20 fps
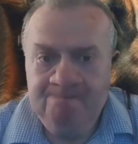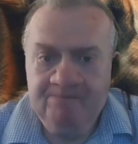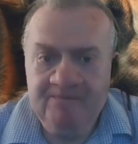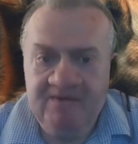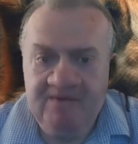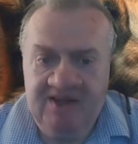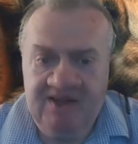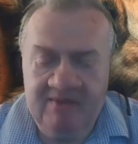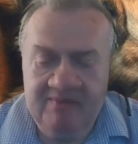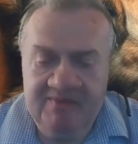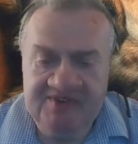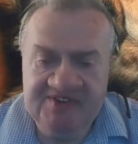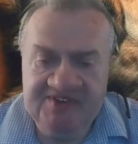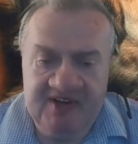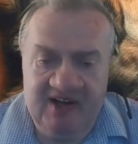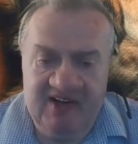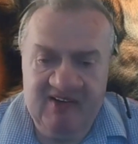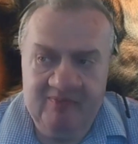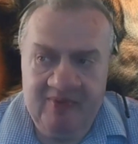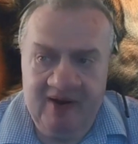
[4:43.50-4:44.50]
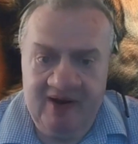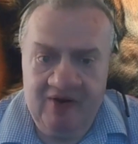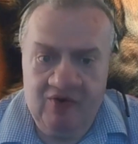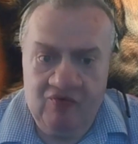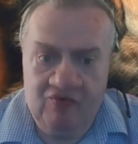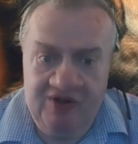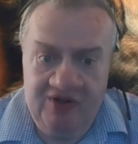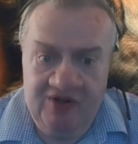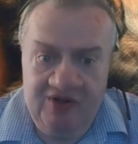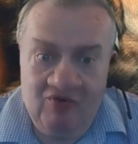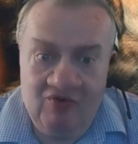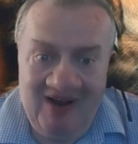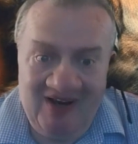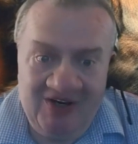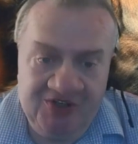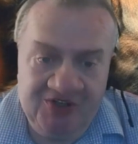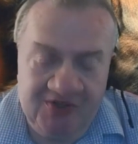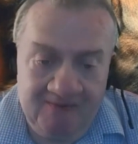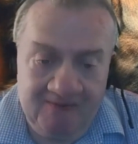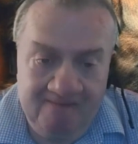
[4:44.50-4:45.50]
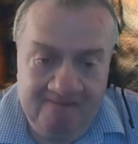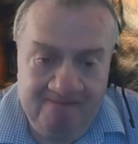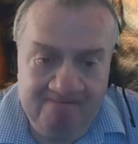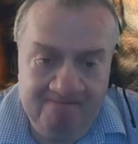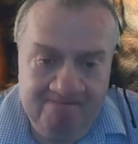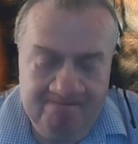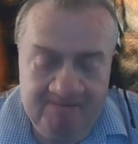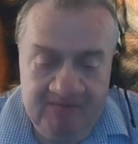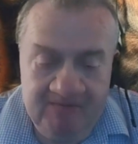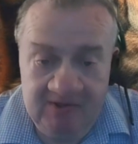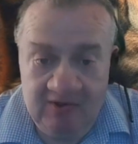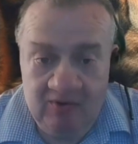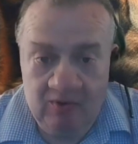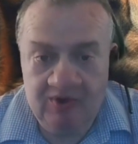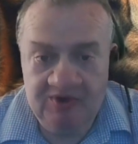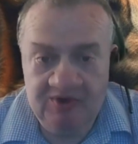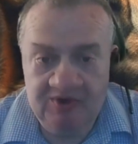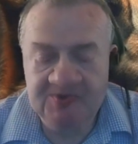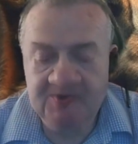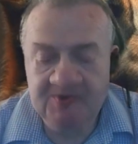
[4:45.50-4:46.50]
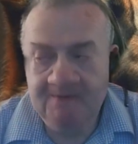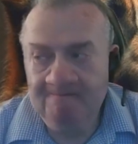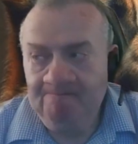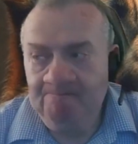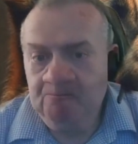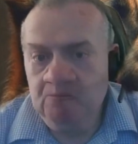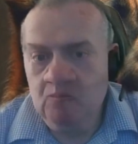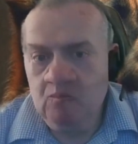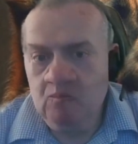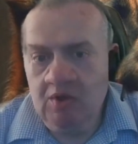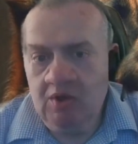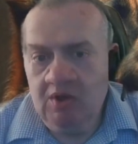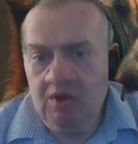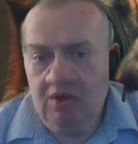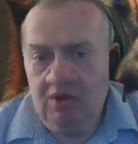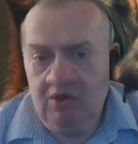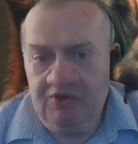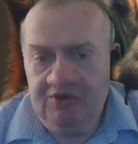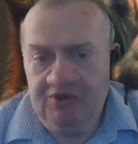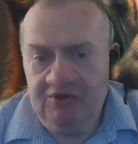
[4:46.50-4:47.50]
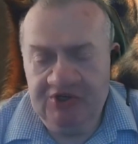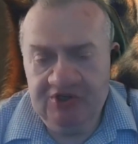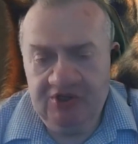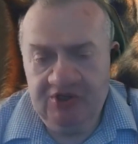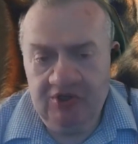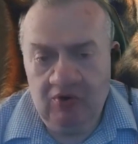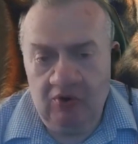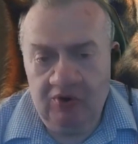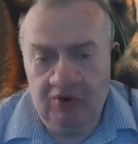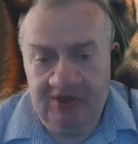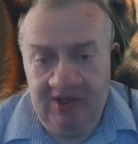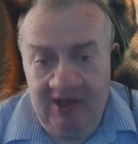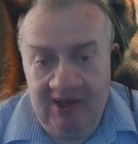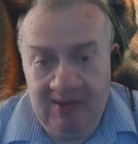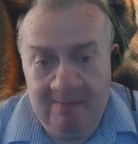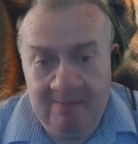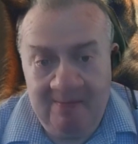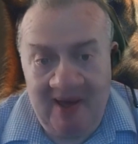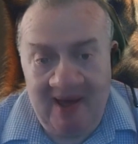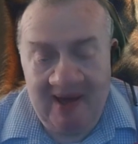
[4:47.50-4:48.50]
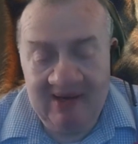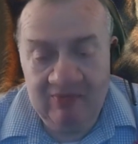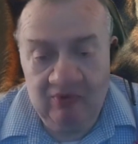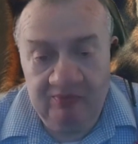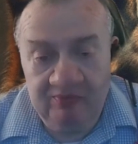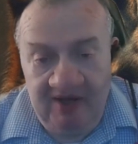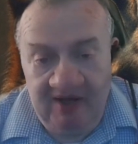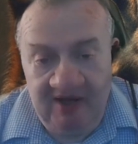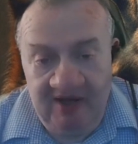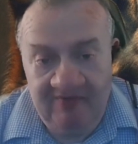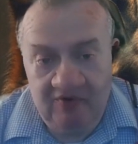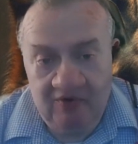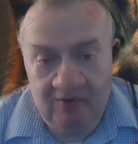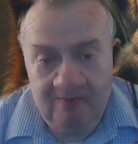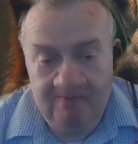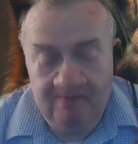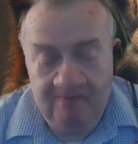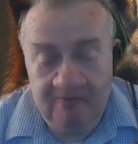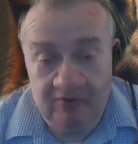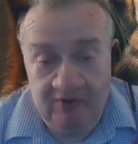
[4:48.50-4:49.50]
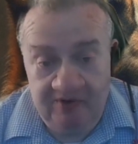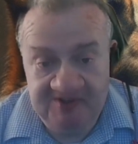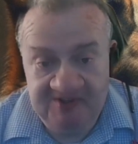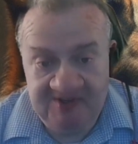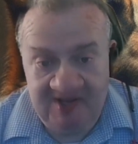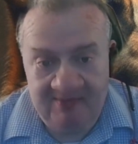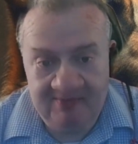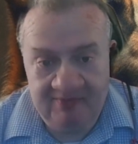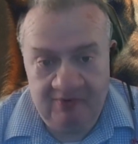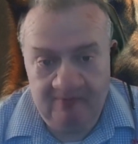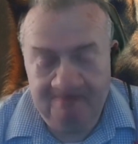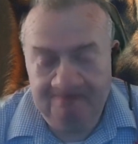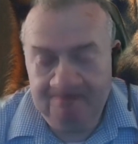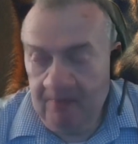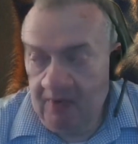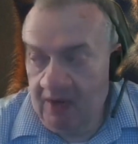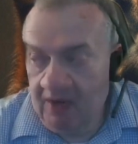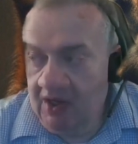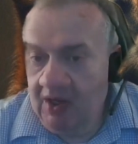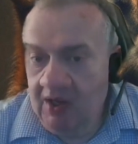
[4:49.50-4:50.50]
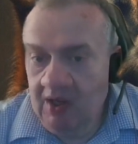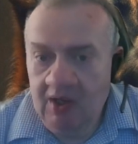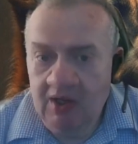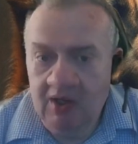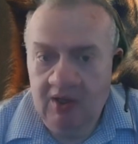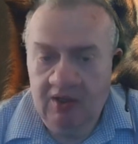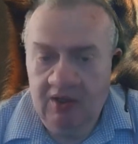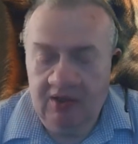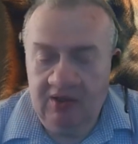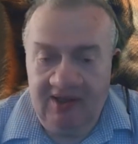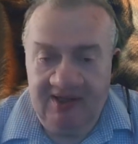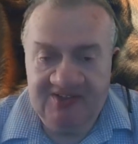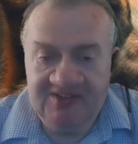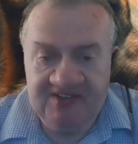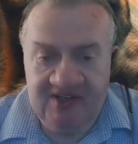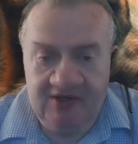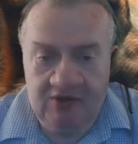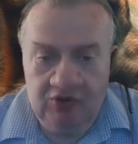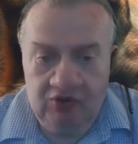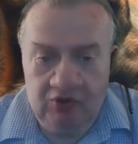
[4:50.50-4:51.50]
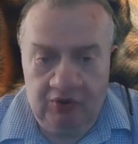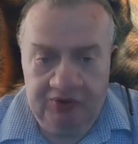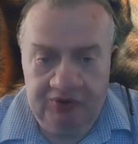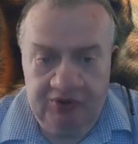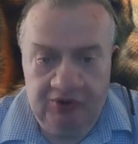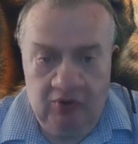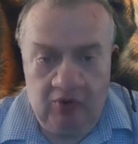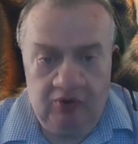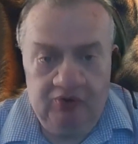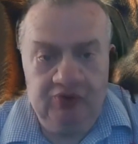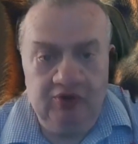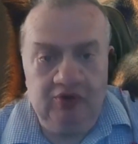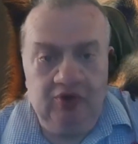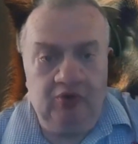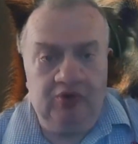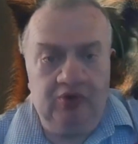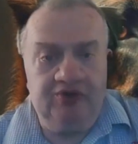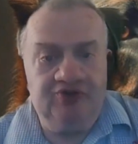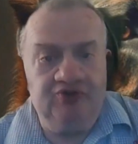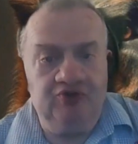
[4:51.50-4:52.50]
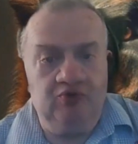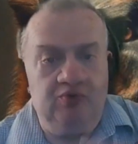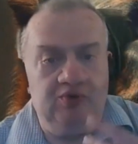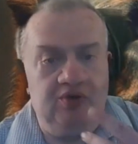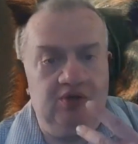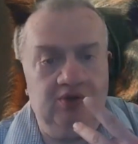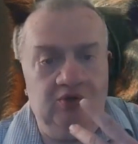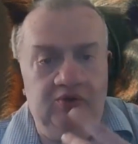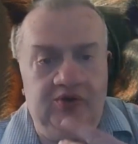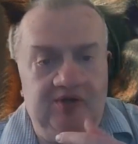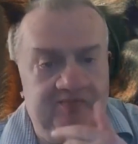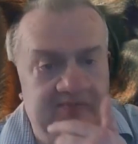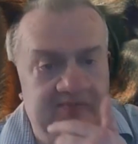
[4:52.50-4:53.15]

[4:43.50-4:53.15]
that can be solved by a redirection. In other words, you teach a dog an incompatible behavior. For example, let's say you taught the dog to look at you with a look at